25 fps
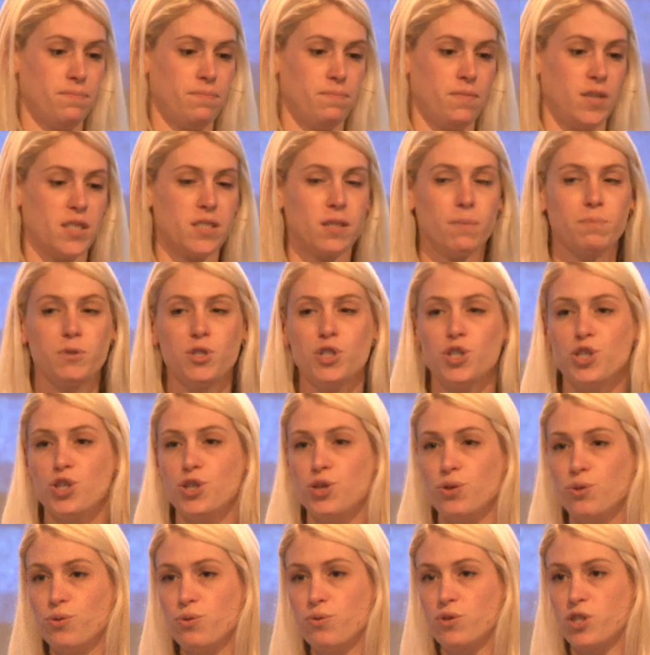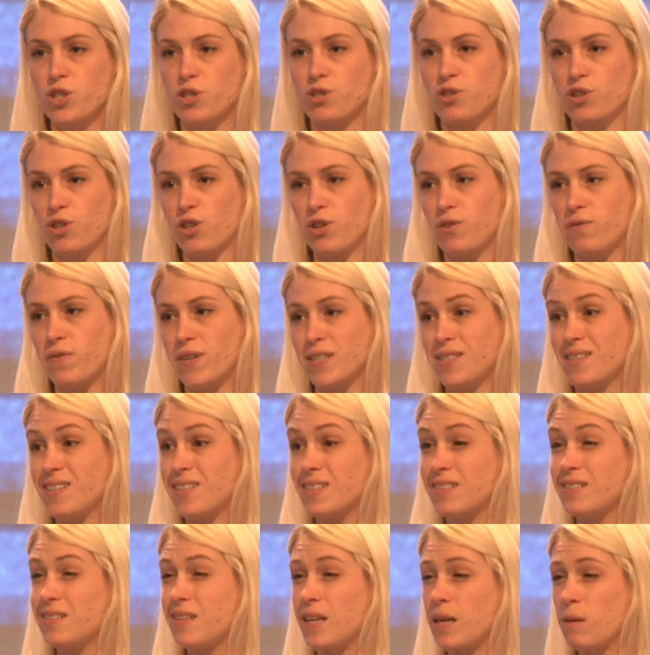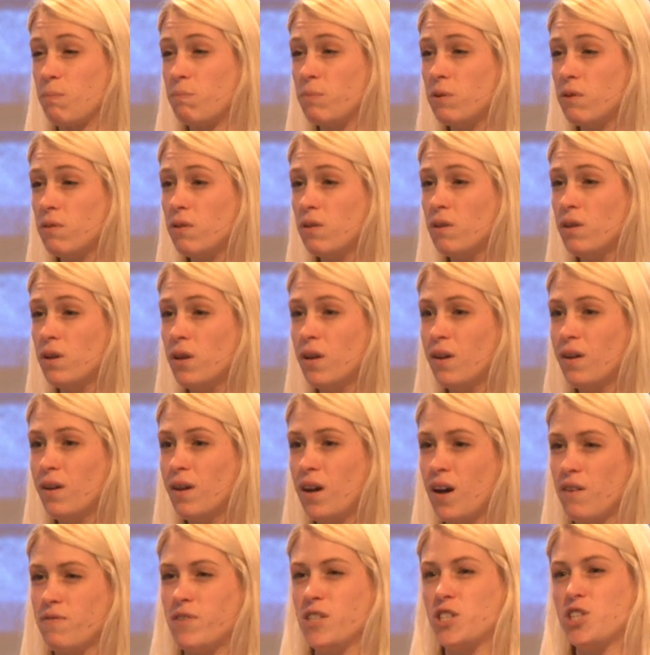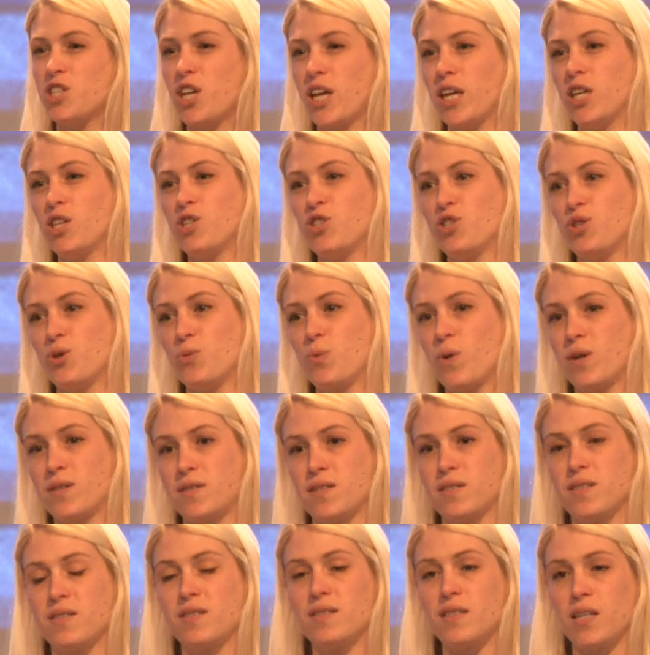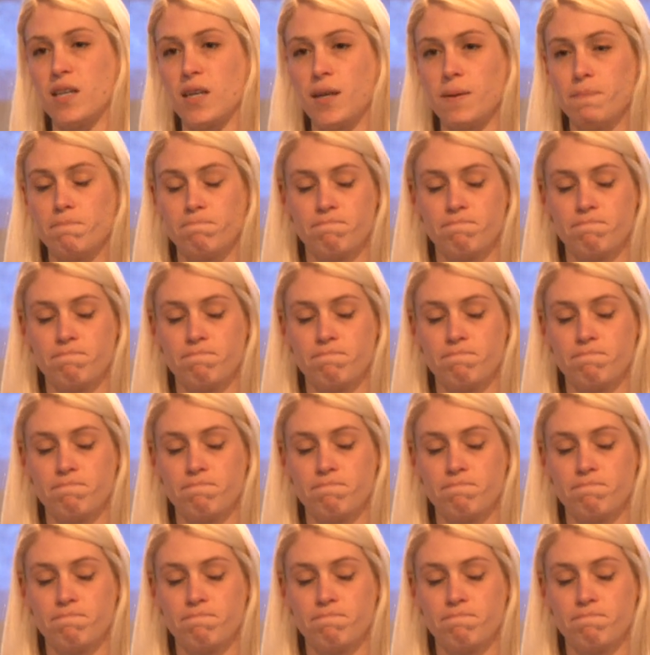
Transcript: it's up to you to serve as an example of the change you want to see.